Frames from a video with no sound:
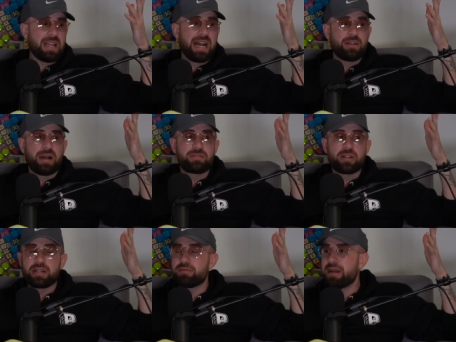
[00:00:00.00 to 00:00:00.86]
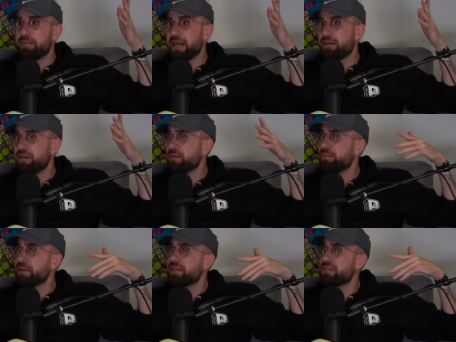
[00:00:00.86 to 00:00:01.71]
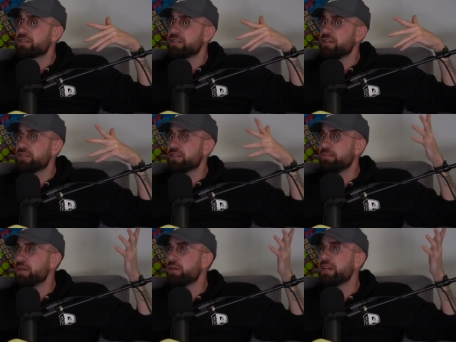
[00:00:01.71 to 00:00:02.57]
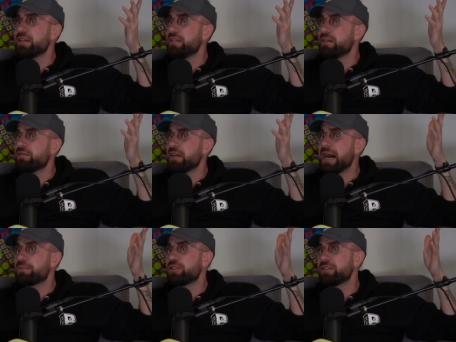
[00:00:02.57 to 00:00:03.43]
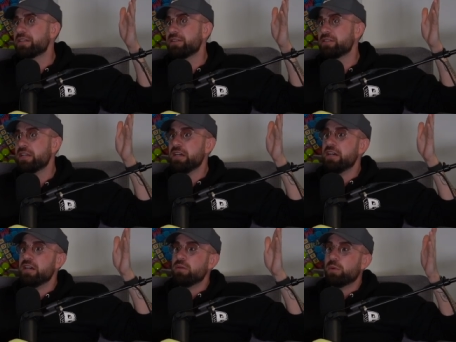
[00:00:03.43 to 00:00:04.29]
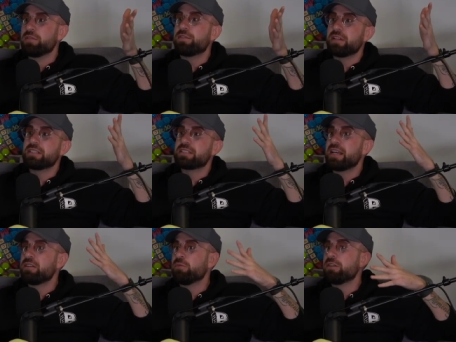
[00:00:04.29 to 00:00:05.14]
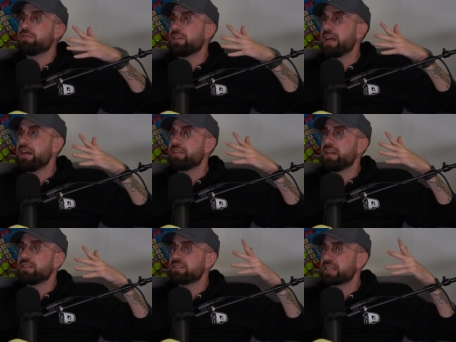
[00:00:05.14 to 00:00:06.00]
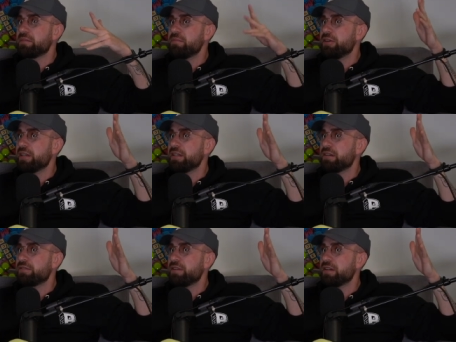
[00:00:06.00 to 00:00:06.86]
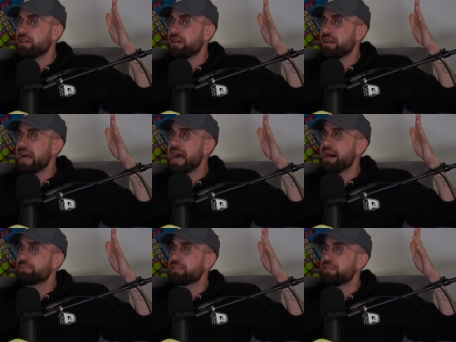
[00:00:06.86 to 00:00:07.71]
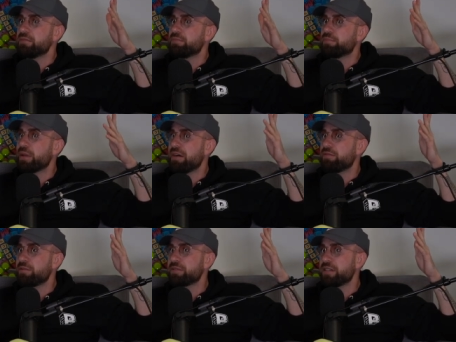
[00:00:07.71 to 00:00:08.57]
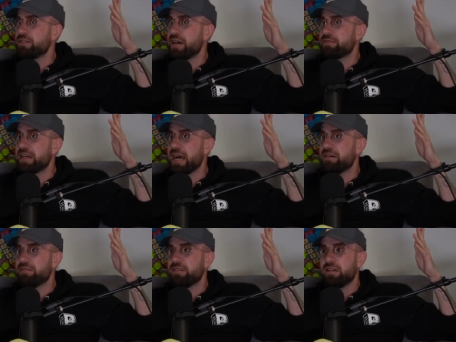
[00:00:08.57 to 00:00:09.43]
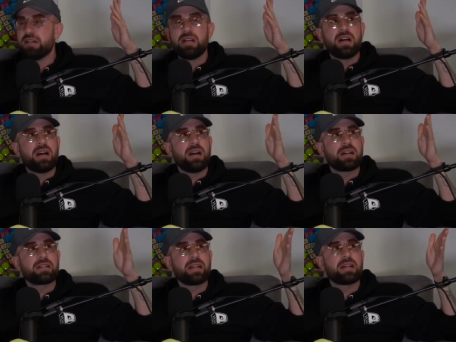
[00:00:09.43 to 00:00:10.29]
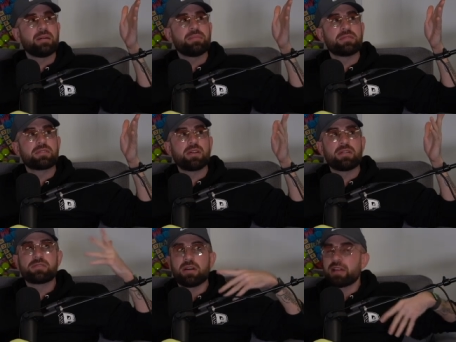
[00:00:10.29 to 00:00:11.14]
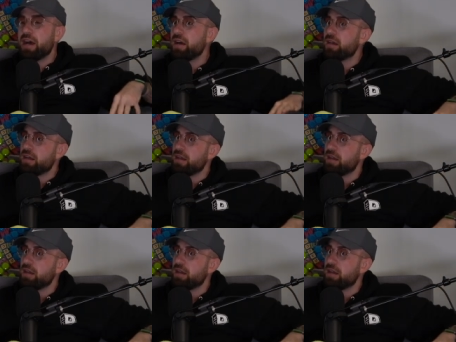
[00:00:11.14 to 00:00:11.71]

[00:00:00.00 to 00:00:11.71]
I know I've tried to wrap my head around them, but there's you know there's a million different options and there's one for this thing, one for that thing. There's like a million different apps and platforms that you have to have. Uh, ClickUp solves all that.